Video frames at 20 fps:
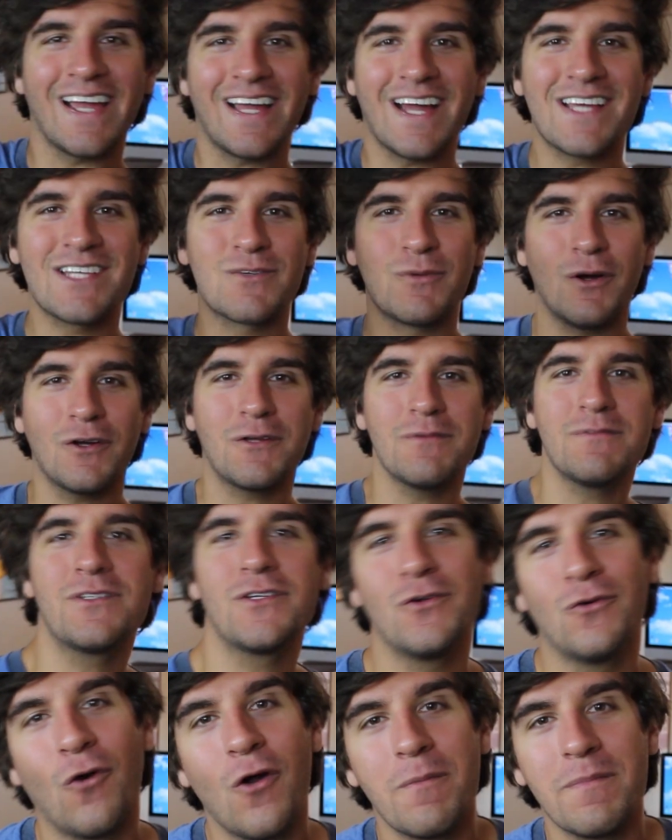Hi guys, welcome
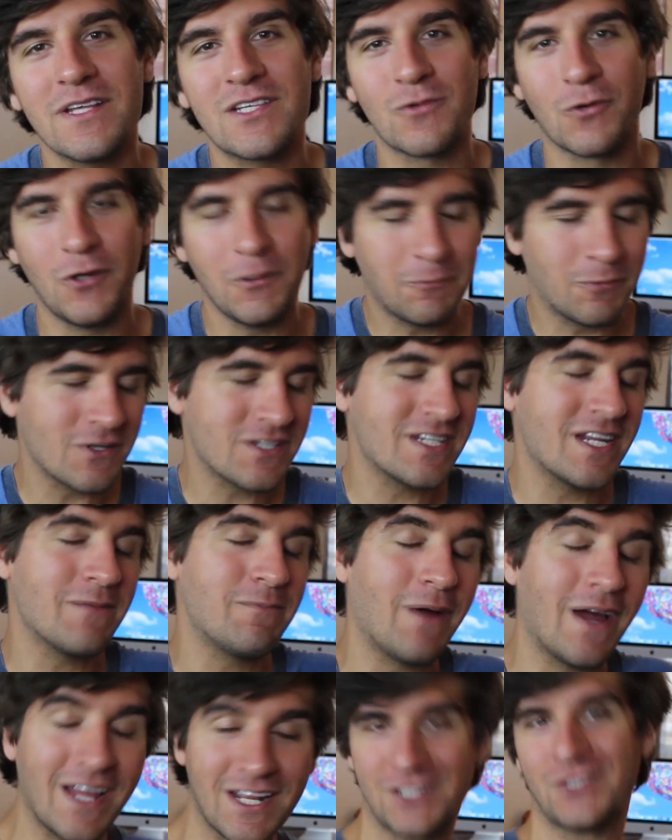to Roy Meets World
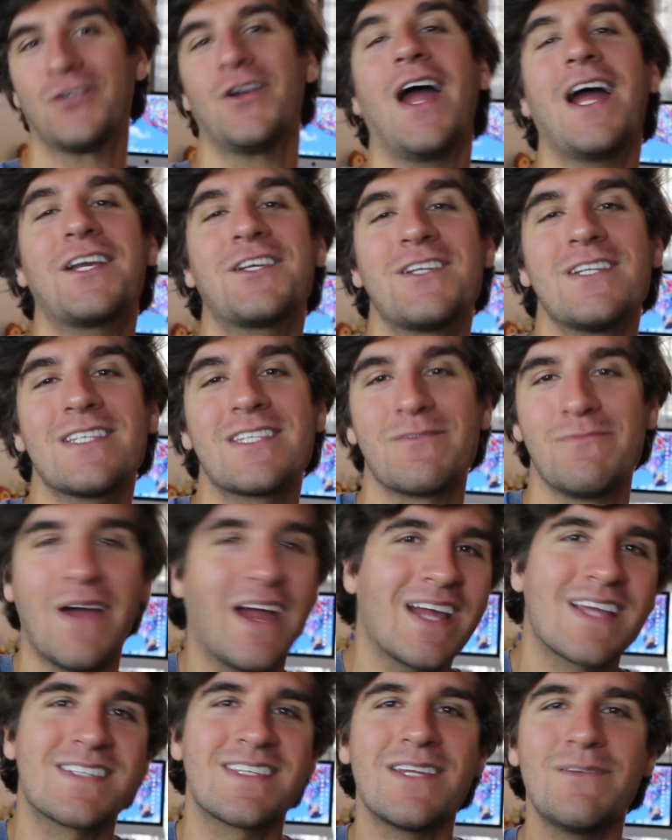presented by Attractions
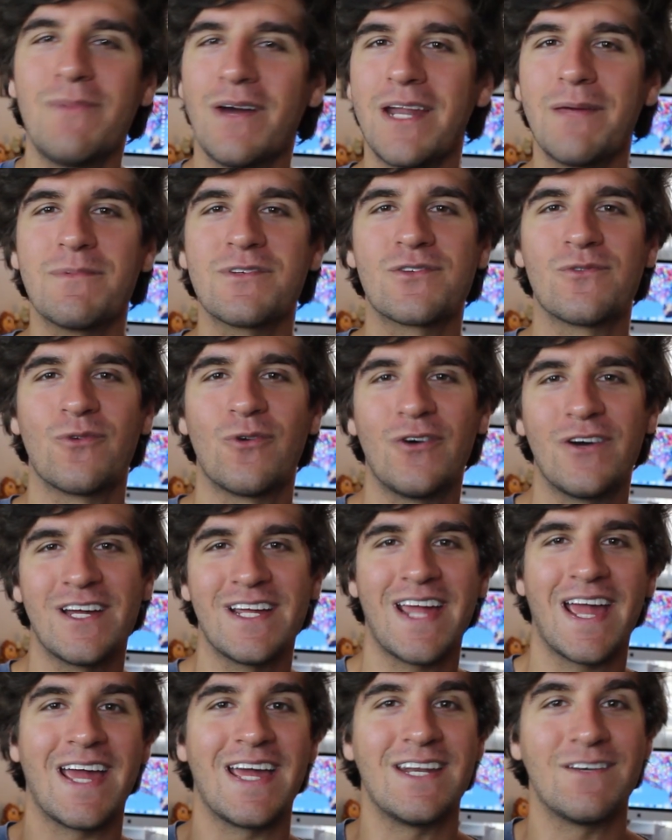Magazine. My name is Roy,
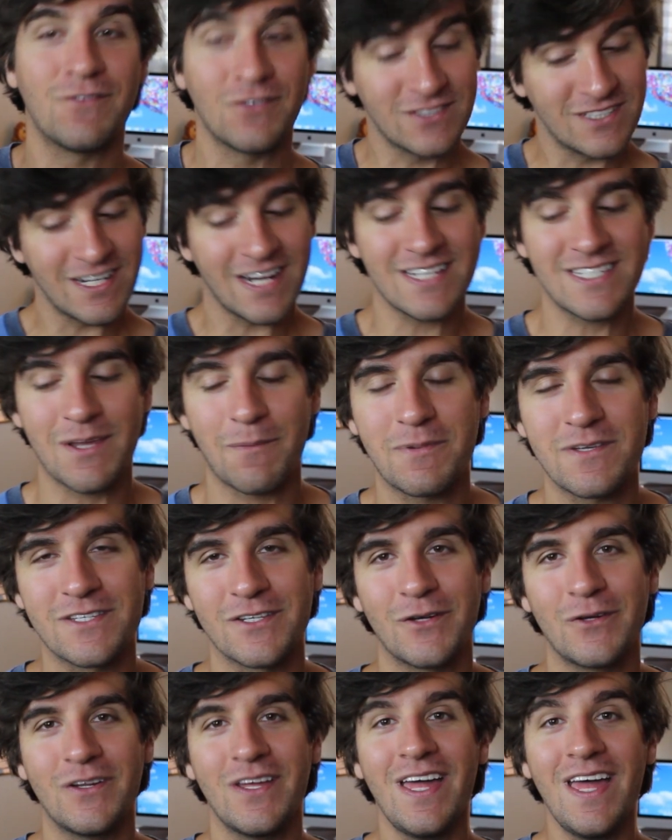and for today's
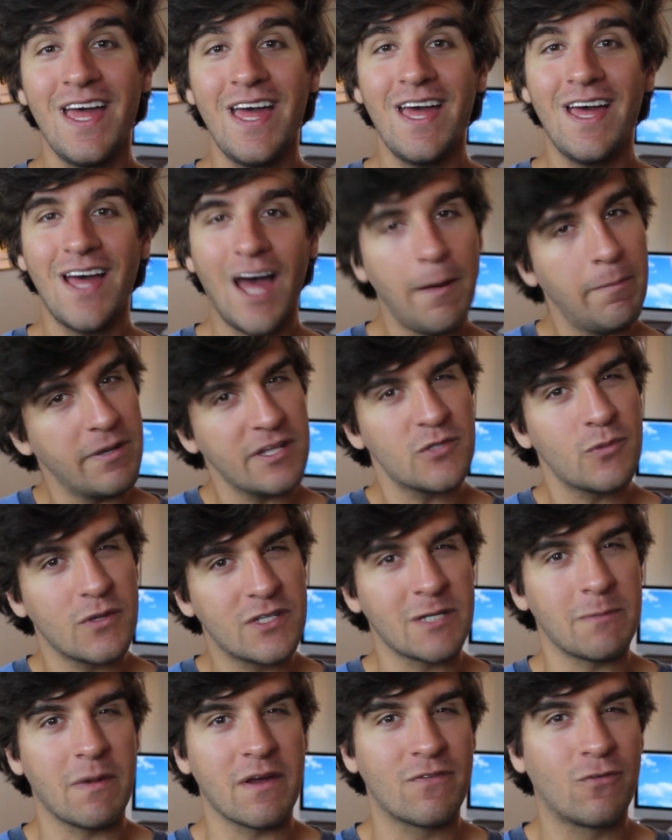episode, I'm going to
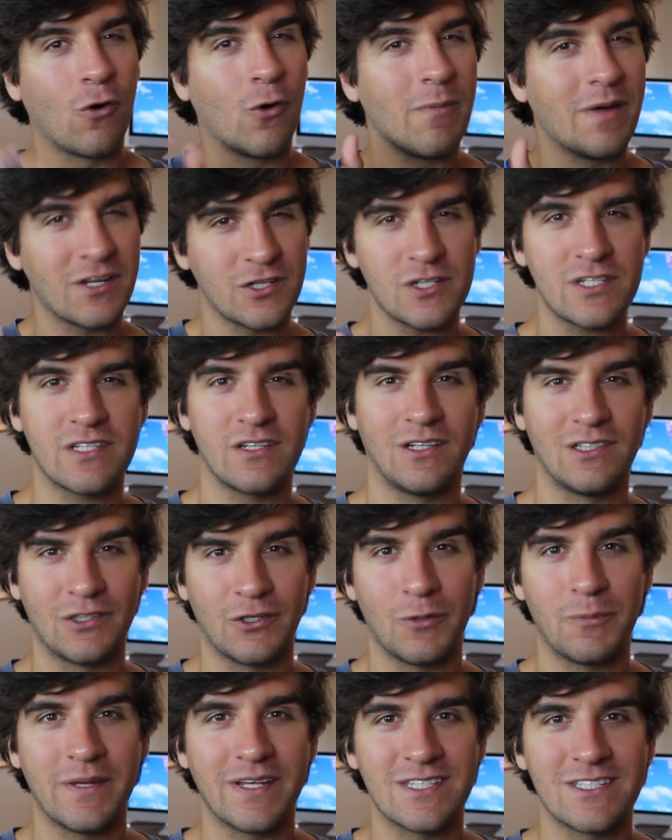switch up my format just a
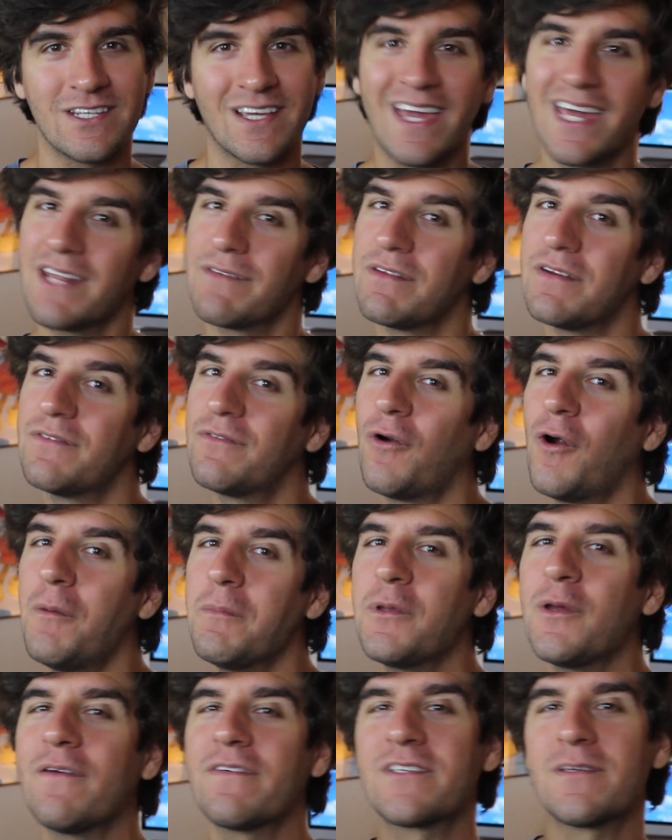little bit to kind of
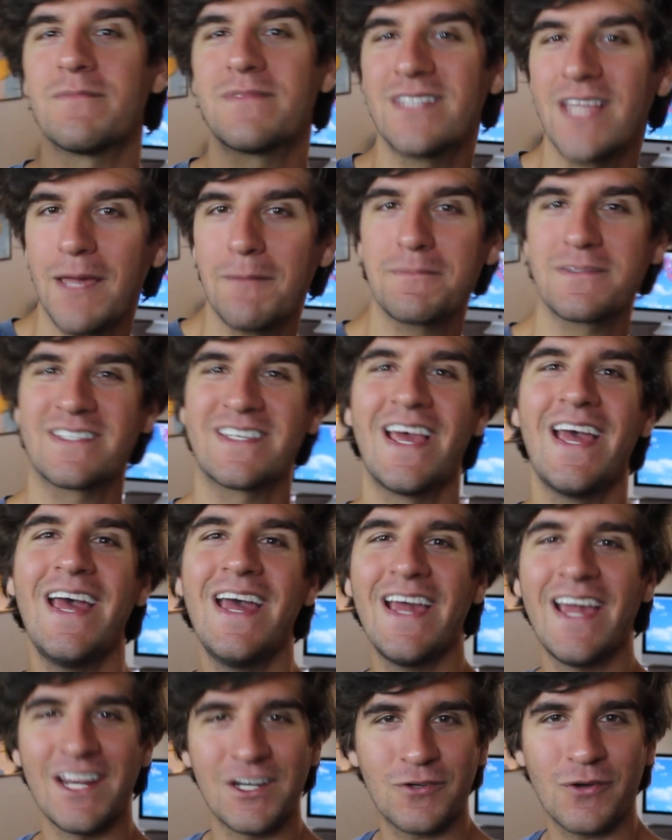inform you of some tips
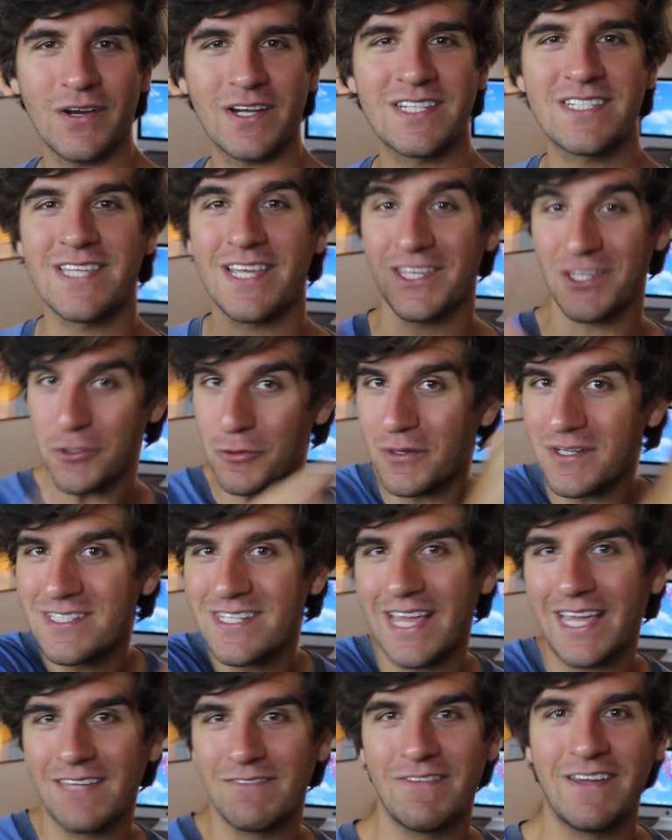and tricks that you can
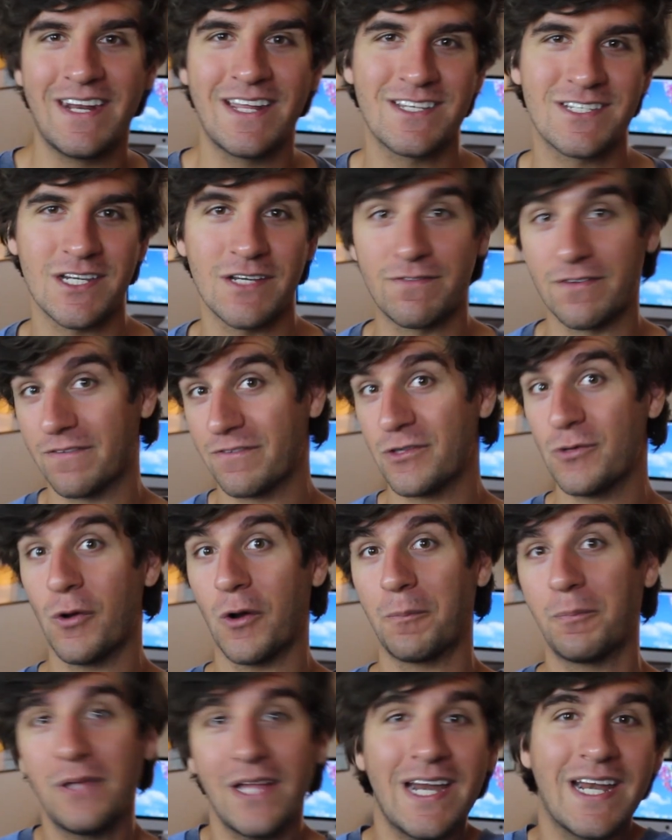take advantage of if you
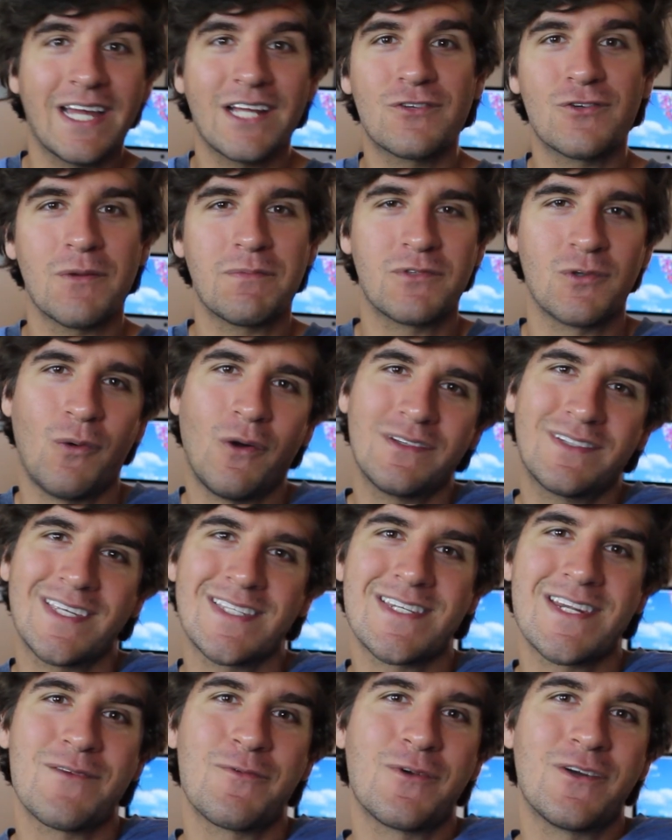are planning a trip to Walt
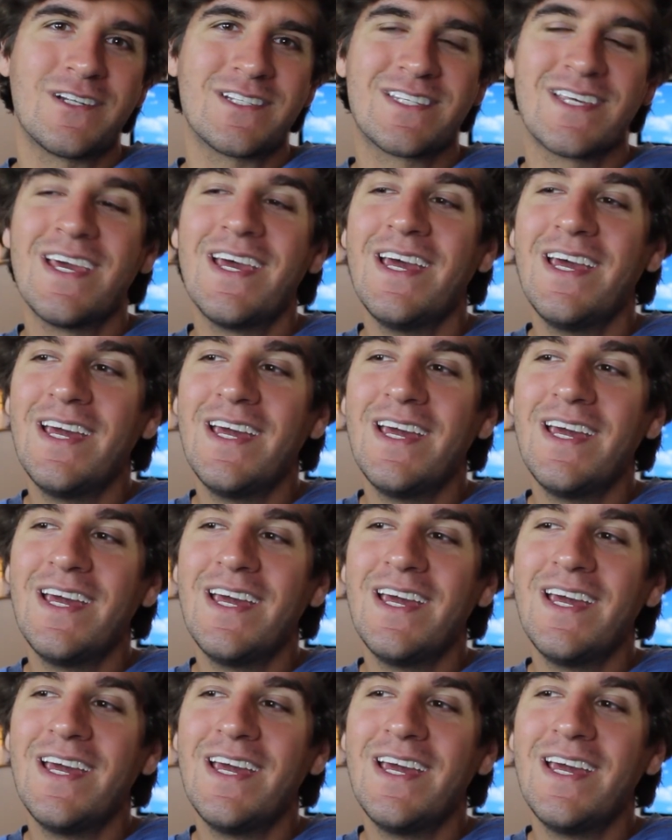Disney World